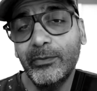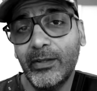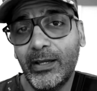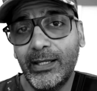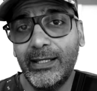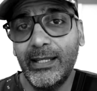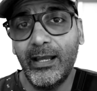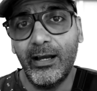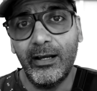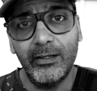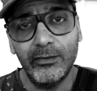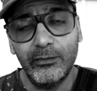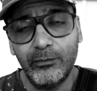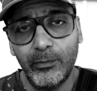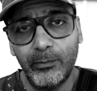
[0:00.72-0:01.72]
I get
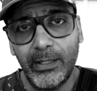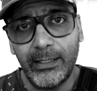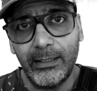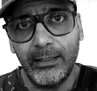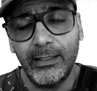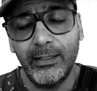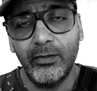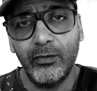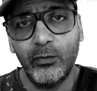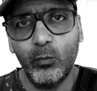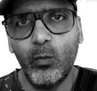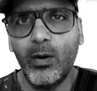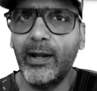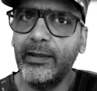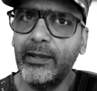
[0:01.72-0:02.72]
asked from my clients
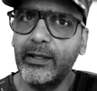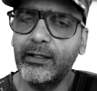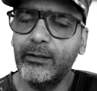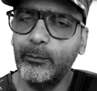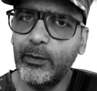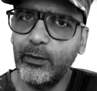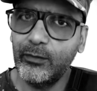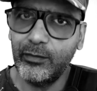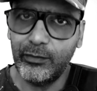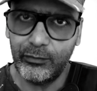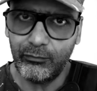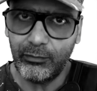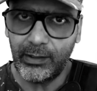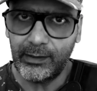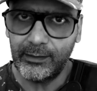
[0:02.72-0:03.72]
why their computer is
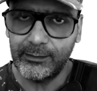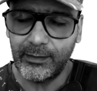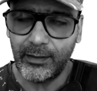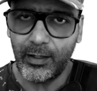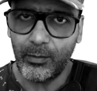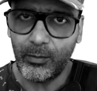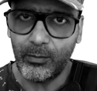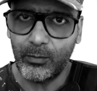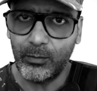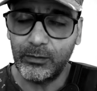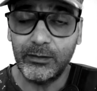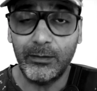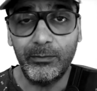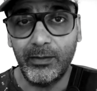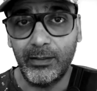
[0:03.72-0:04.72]
running slow, or
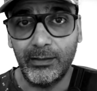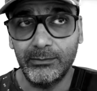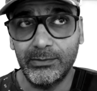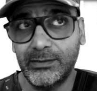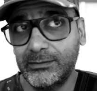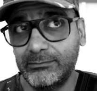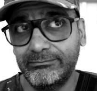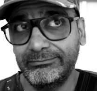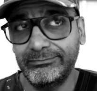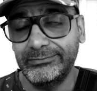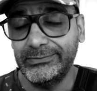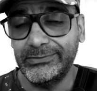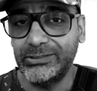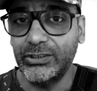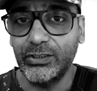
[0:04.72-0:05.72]
sometimes
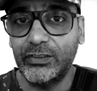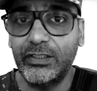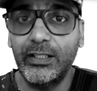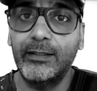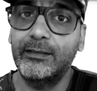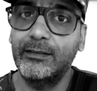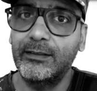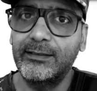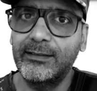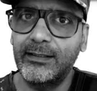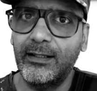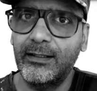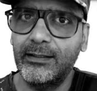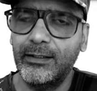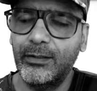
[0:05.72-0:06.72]
just doesn't
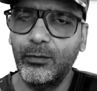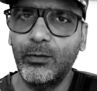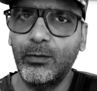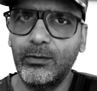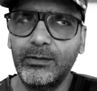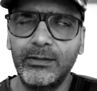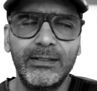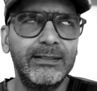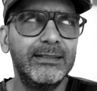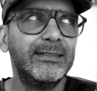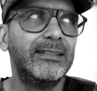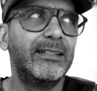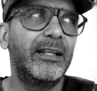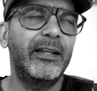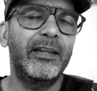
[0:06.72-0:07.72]
start at all.
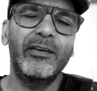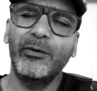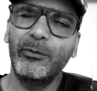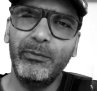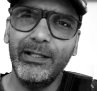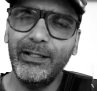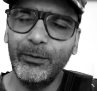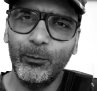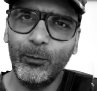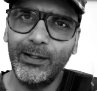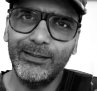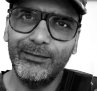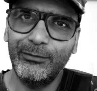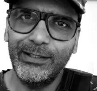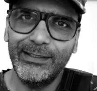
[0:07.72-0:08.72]
Now, there are a million and
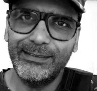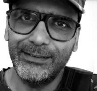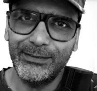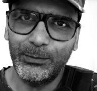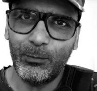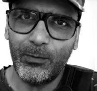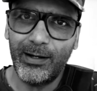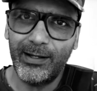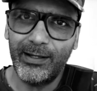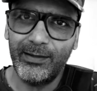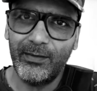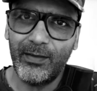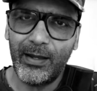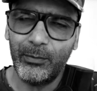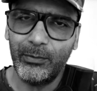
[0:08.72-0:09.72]
one reasons why
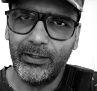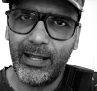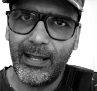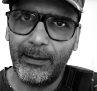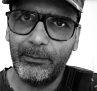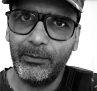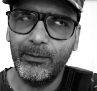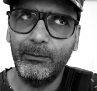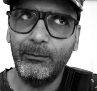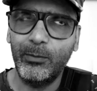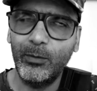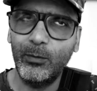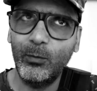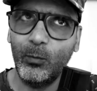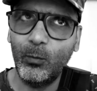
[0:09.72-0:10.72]
that would happen,
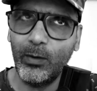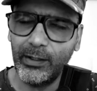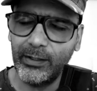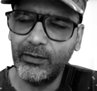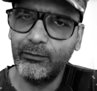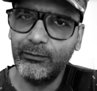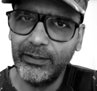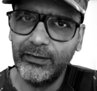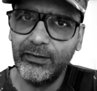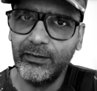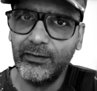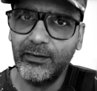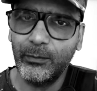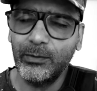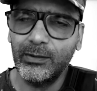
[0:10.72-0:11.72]
but one of the
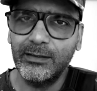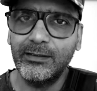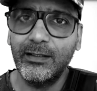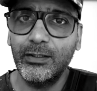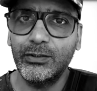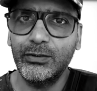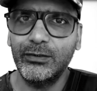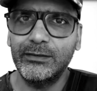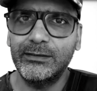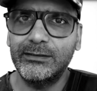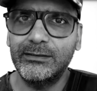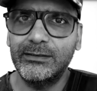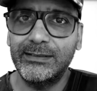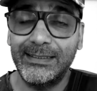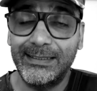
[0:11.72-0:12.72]
reasons I want to touch on
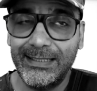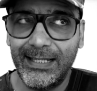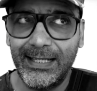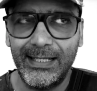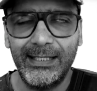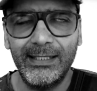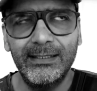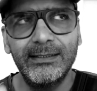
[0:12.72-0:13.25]
today